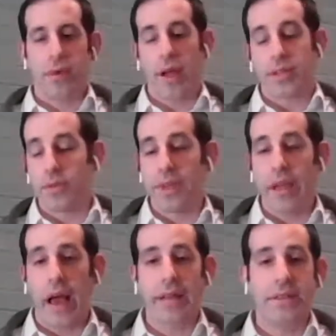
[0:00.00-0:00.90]
right. So
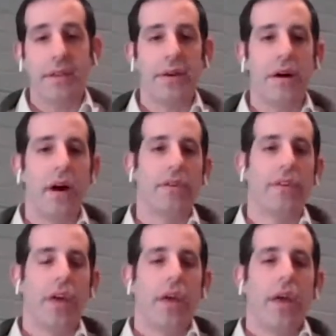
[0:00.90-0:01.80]
the idea of
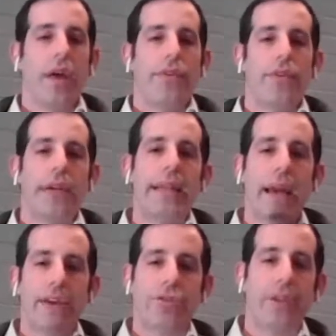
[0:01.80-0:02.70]

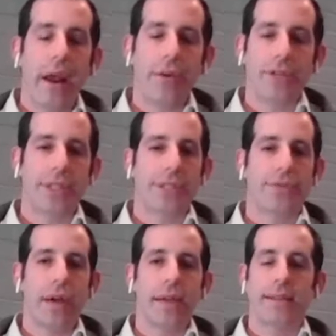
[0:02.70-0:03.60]
connection to Eretz
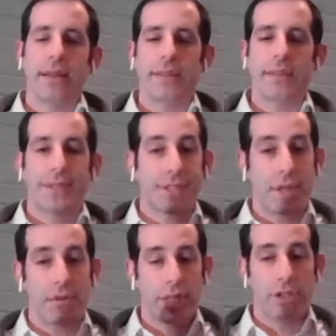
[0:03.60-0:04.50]
israel It's not
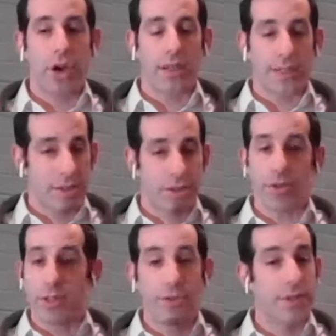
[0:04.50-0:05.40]
necessarily just, and
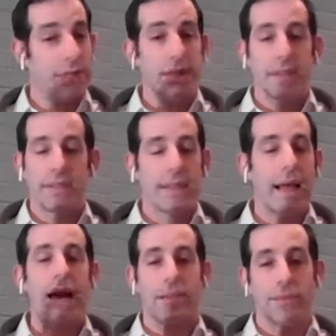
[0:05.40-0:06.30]
certainly you see this a
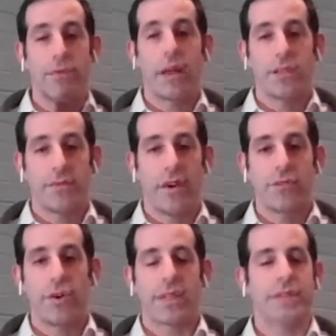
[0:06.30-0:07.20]
lot in the writings of Rav
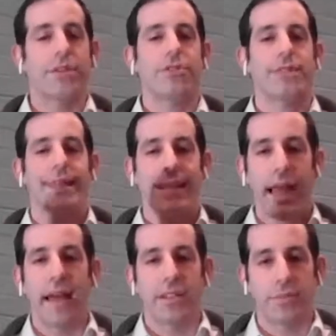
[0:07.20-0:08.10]
Kook. It's not just the
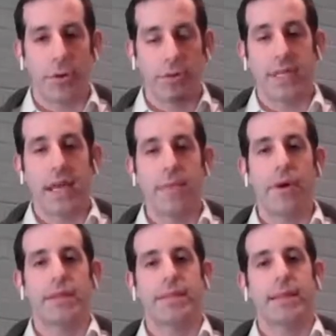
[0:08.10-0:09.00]
land per se,
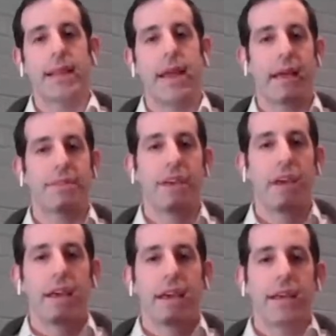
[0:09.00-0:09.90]
but it's the land
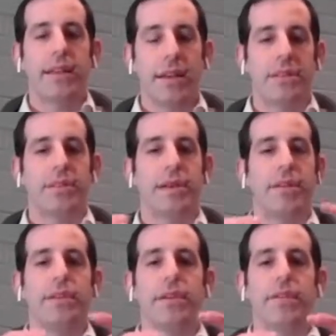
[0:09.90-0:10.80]
connected to the
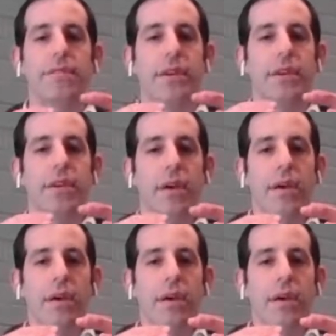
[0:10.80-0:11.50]
idea of the